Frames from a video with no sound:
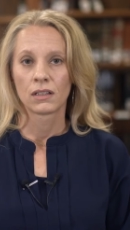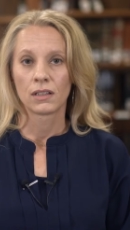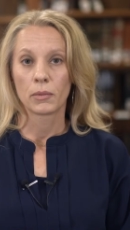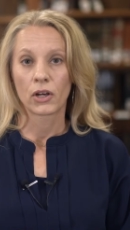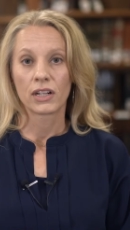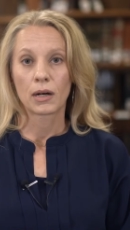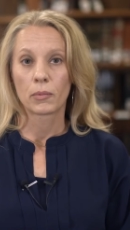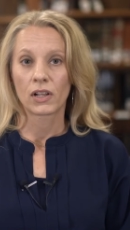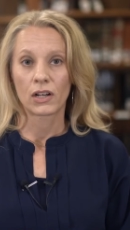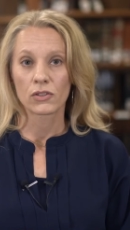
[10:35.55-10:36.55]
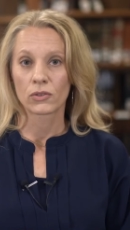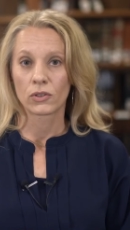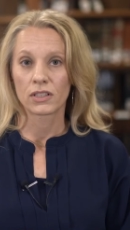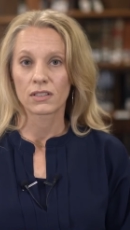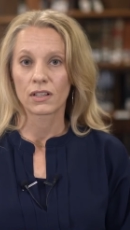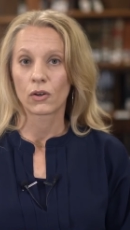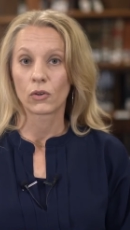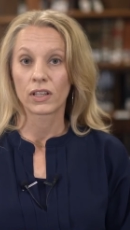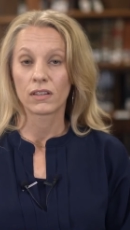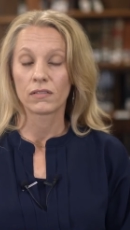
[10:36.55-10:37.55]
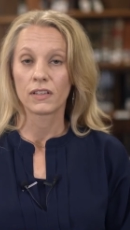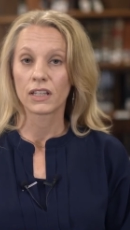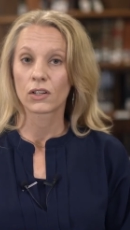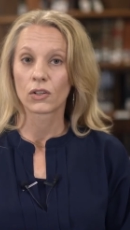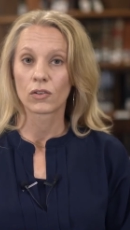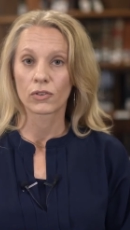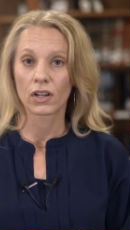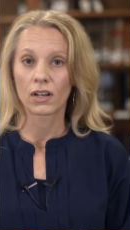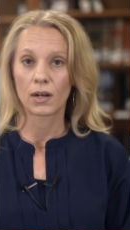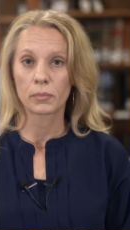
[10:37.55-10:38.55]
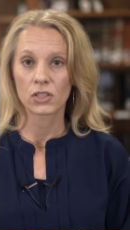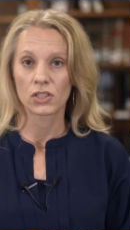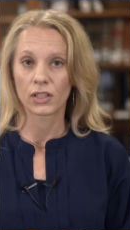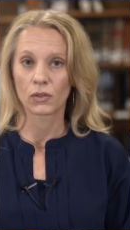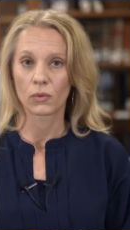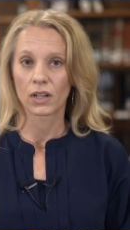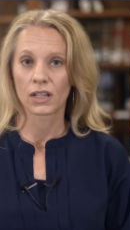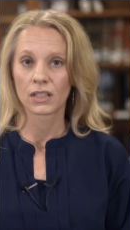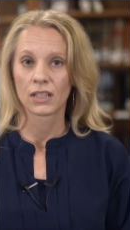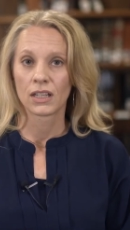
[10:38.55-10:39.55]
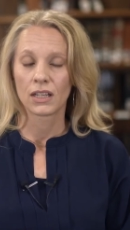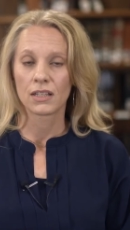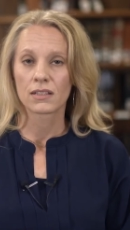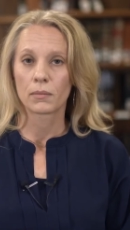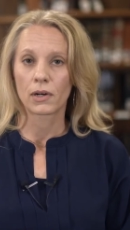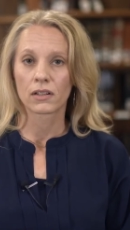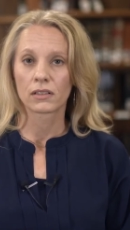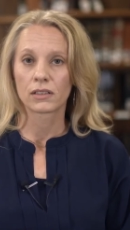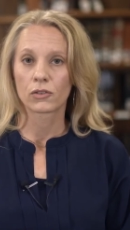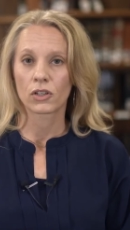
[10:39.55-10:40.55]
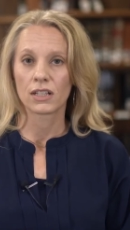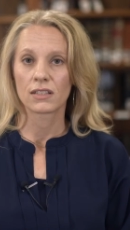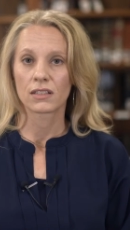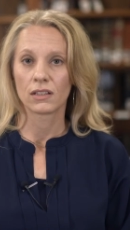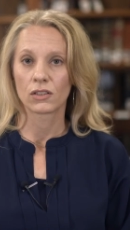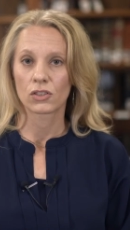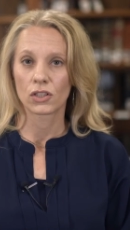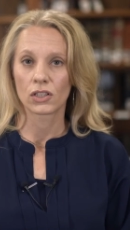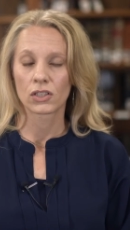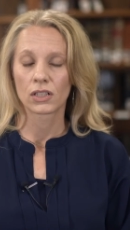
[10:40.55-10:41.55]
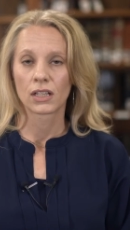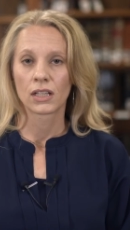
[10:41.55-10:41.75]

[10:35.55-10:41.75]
The married couple household is not only the vehicle for accomplishing the work, it's a model of Christ and the church.